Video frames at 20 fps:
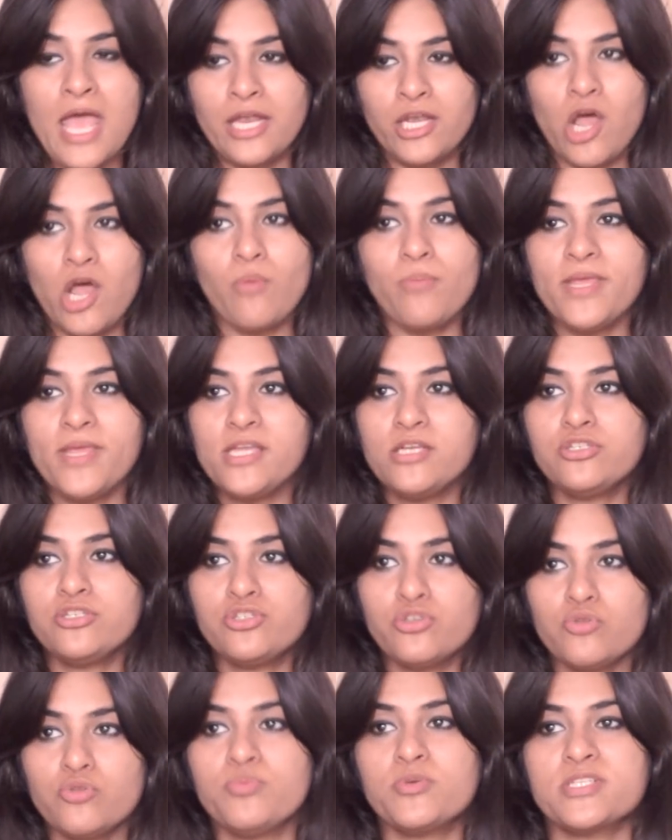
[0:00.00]
Now being
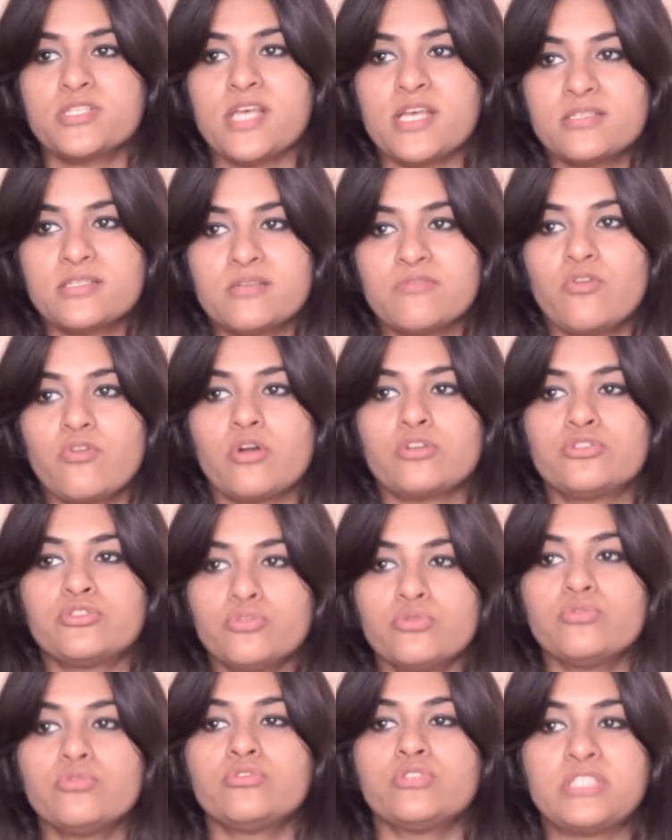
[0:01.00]
too possessive or
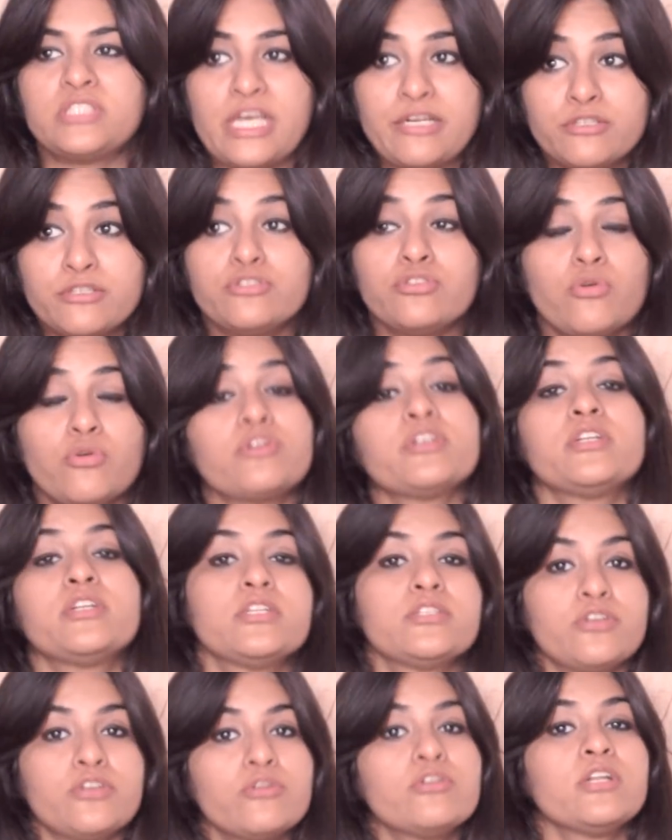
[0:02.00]
too territorial
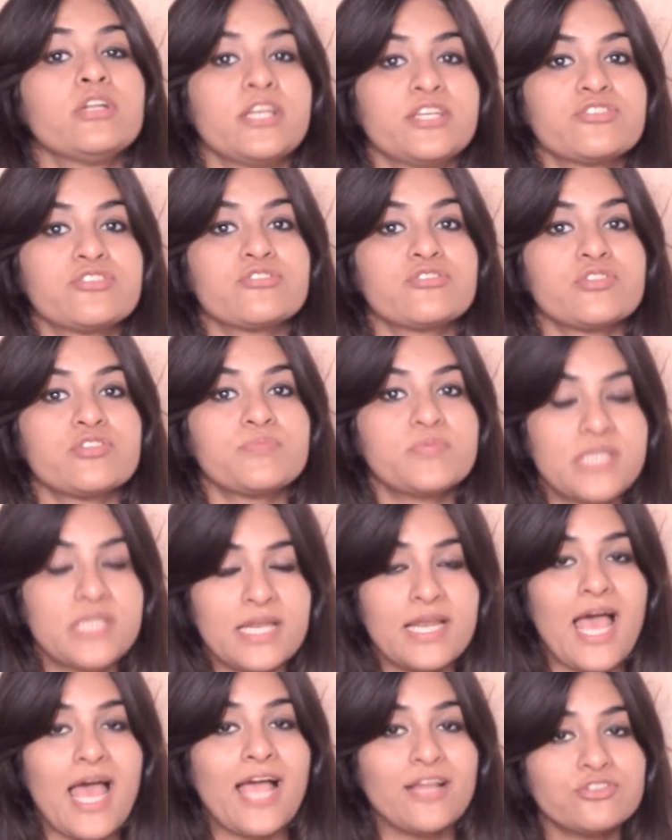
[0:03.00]
in your relationships
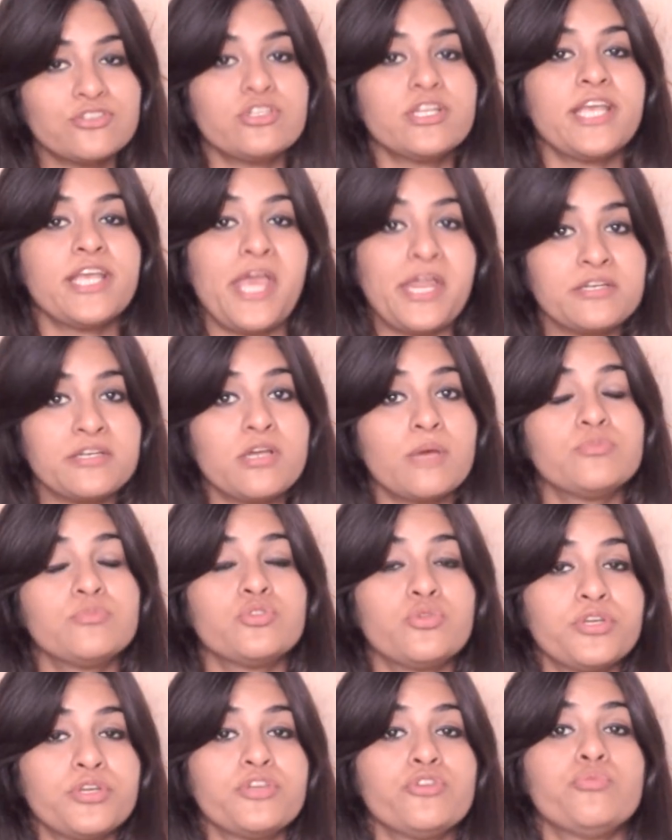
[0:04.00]
can actually end up
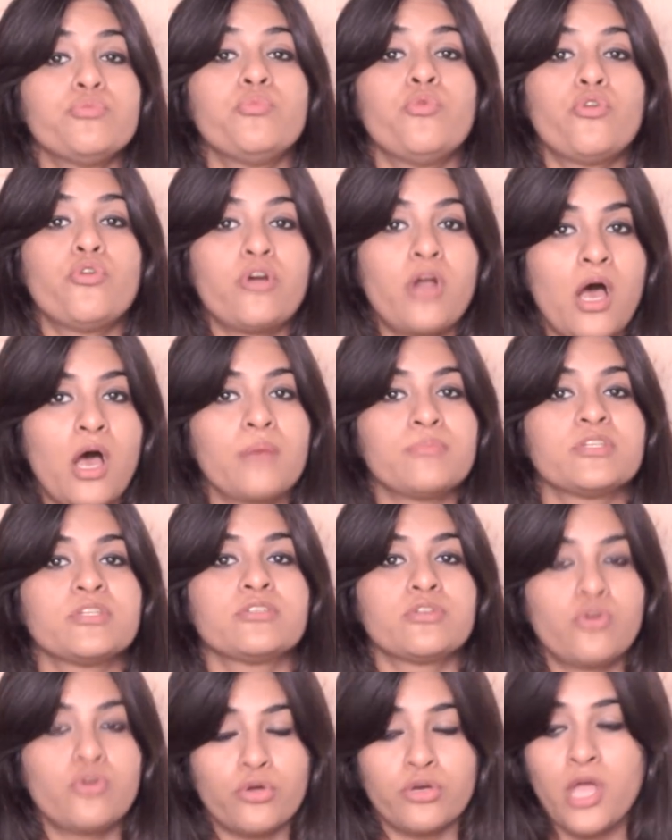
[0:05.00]
doing you more harm
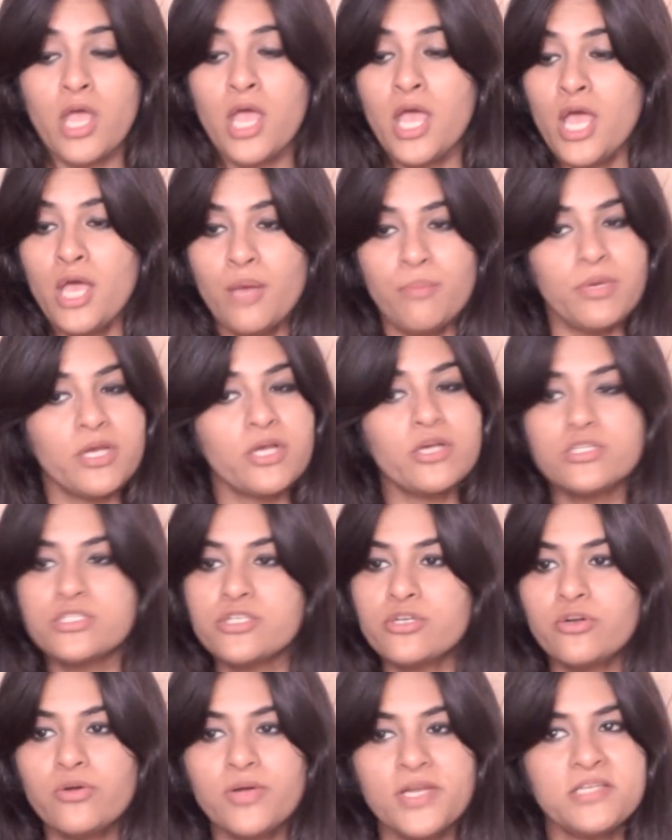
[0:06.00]
than good. Because
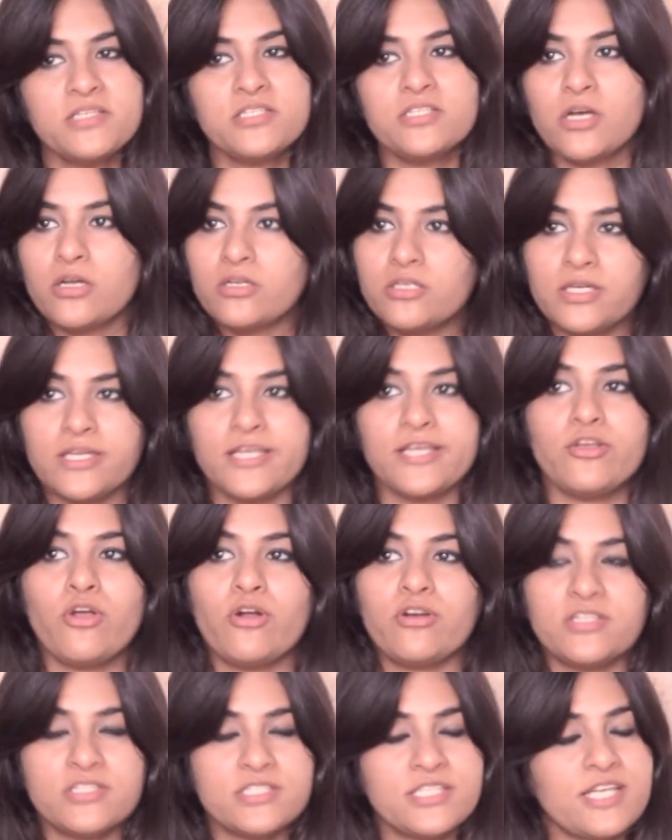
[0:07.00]
you know, internally
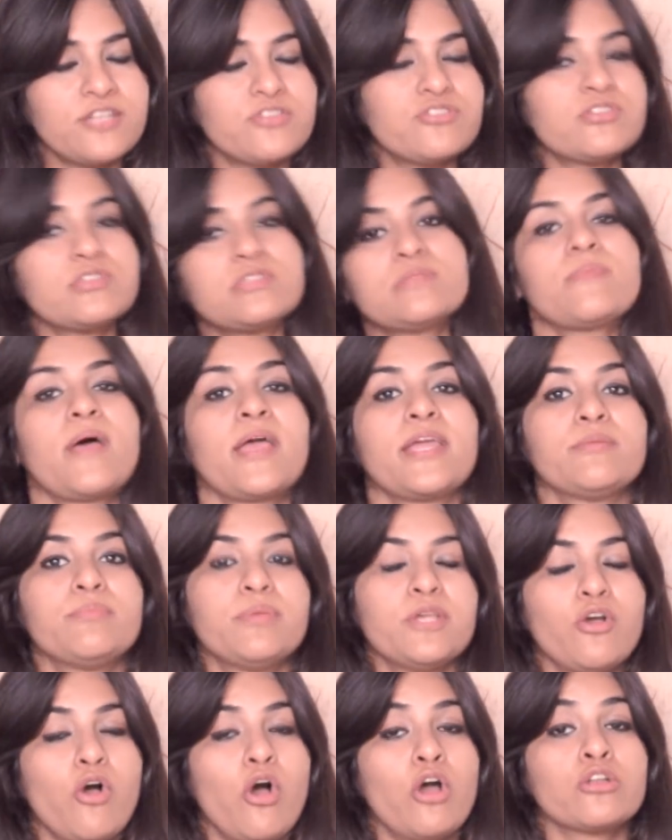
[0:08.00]
your intentions might
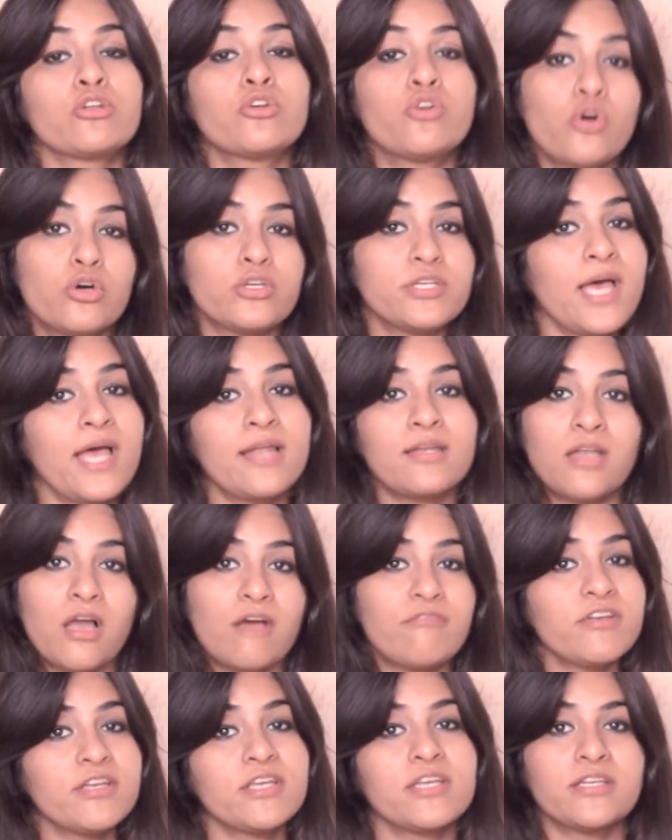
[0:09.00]
be all good and
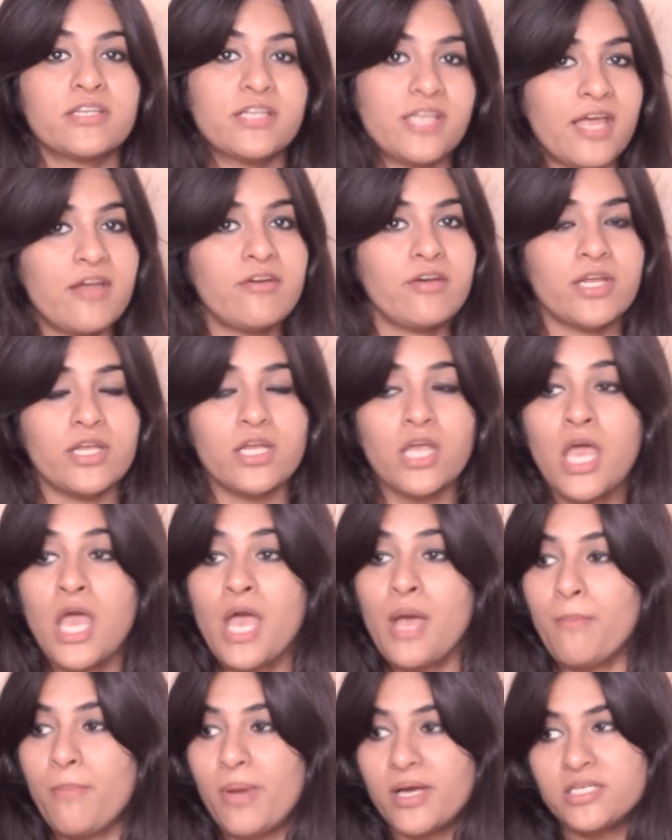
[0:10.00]
loving and caring,
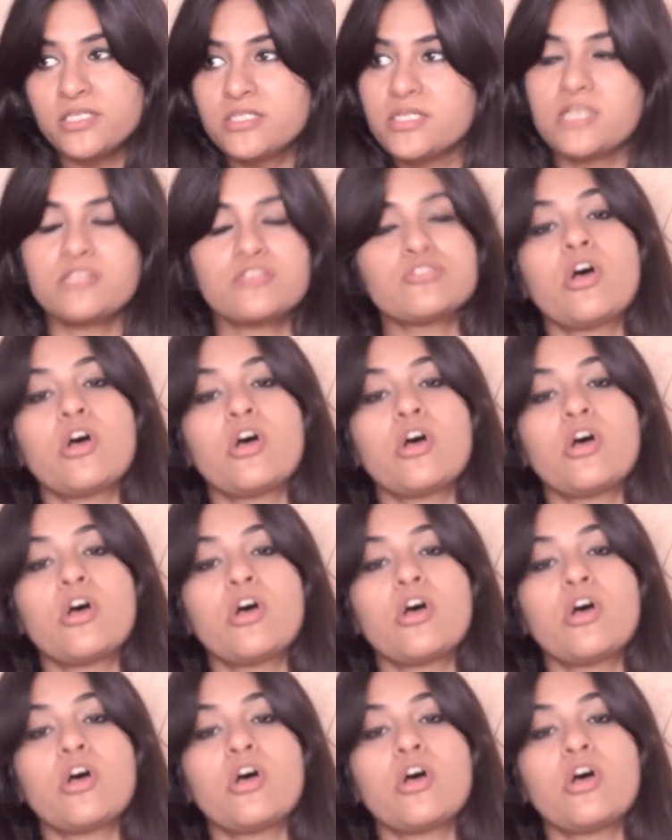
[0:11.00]
but it does